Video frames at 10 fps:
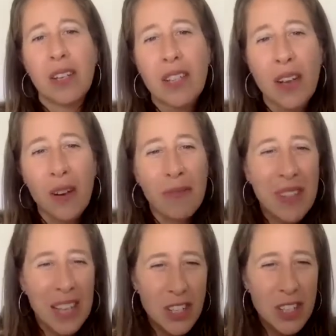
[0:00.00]
So
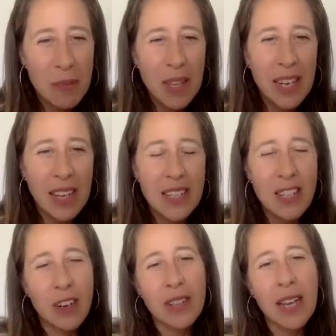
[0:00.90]
that's just something to
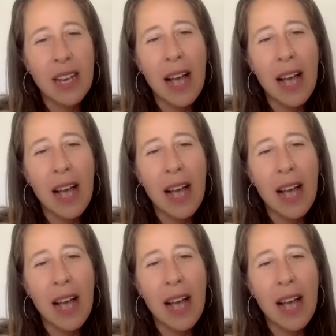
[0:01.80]
consider, is like,